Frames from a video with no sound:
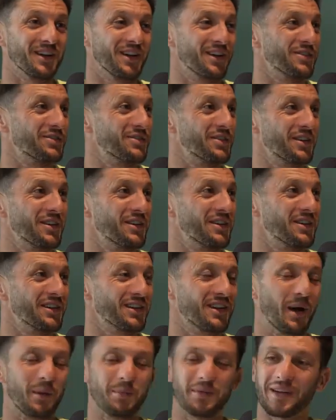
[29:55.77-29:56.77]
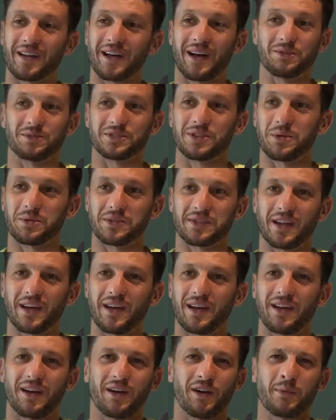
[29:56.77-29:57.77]
You know, for the couple of camps I was
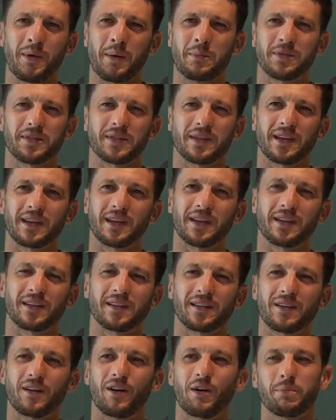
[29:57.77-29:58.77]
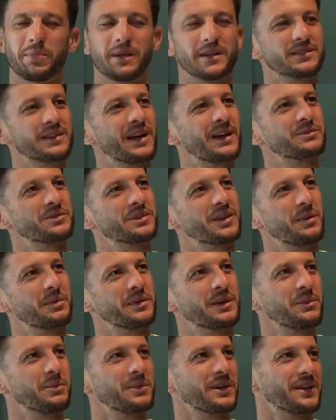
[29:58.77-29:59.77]
there, I remember thinking, God, Big Sam's
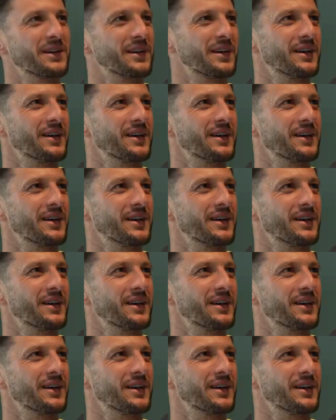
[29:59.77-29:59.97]
coming in.